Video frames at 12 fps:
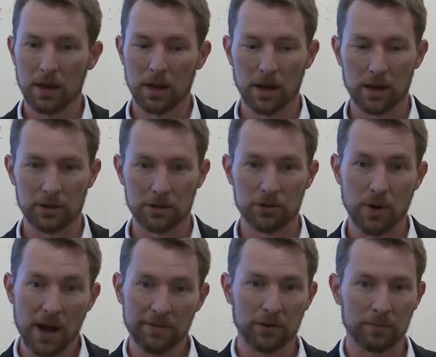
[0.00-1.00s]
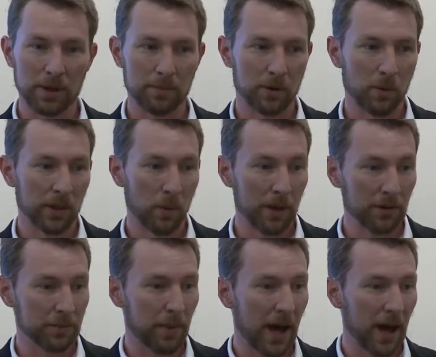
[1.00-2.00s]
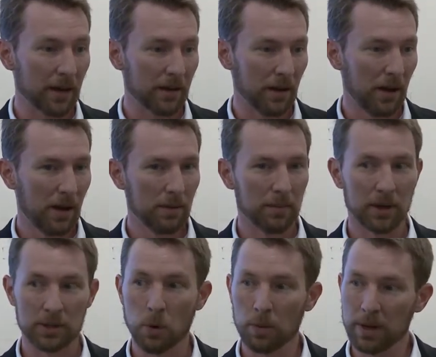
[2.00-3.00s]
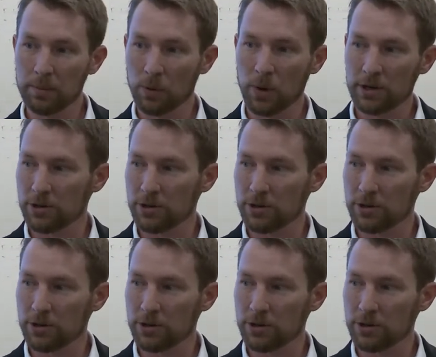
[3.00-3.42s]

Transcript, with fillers: uh, to drive for people when the weather's bad, because more people want